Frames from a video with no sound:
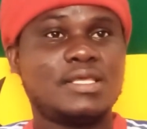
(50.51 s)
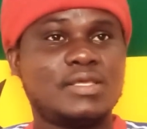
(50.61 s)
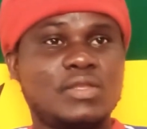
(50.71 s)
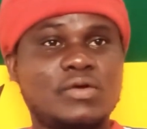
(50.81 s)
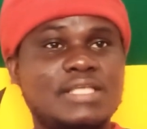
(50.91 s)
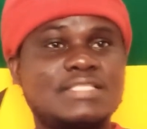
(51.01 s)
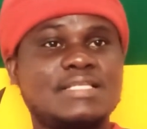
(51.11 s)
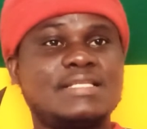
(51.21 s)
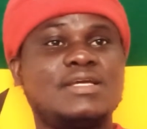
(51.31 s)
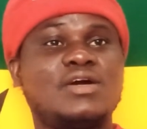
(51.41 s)

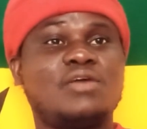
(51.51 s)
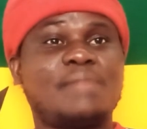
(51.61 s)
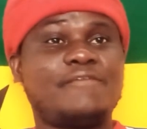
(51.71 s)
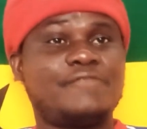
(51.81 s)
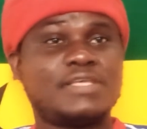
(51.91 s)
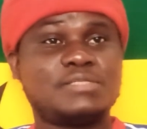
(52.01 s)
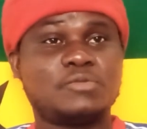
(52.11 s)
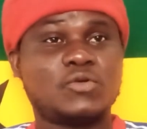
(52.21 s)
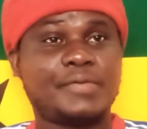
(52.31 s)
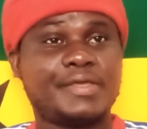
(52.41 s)
Yesterday on my
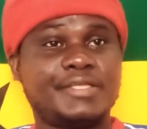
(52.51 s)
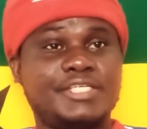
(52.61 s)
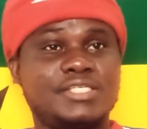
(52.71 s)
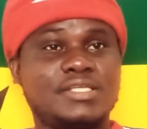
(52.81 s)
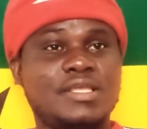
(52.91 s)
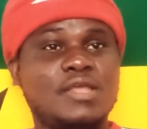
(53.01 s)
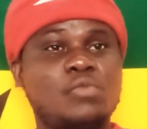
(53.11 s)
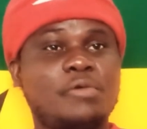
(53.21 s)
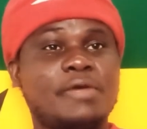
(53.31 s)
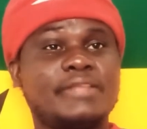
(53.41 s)
Facebook page,
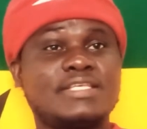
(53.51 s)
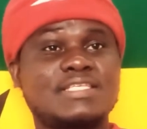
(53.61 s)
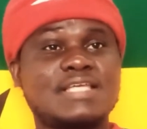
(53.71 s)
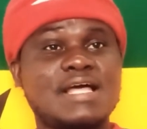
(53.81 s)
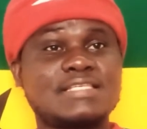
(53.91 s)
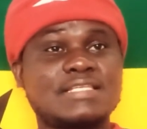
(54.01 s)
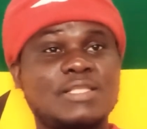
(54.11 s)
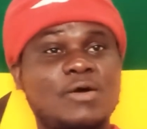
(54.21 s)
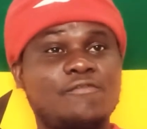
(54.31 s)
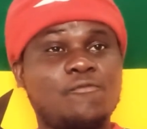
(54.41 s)
we were discussing
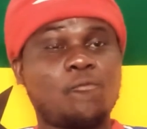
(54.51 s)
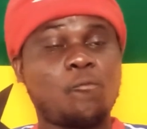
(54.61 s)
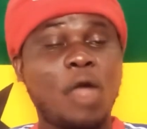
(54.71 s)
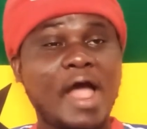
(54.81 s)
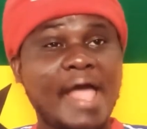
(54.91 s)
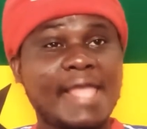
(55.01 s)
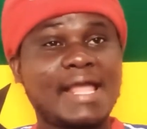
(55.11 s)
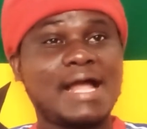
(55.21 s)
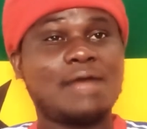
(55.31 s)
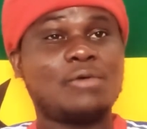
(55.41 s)
of why
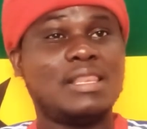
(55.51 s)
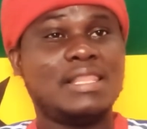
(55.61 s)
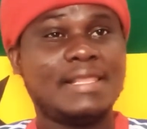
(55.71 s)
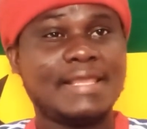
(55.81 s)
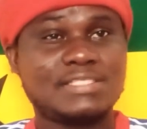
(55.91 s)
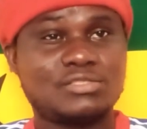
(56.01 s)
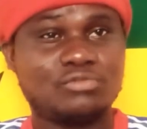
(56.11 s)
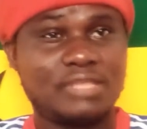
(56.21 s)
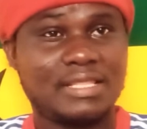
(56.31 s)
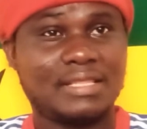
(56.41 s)
our leaders
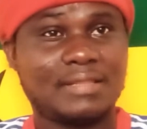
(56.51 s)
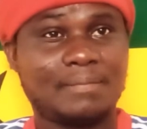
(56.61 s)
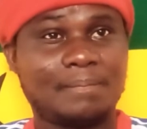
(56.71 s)
today,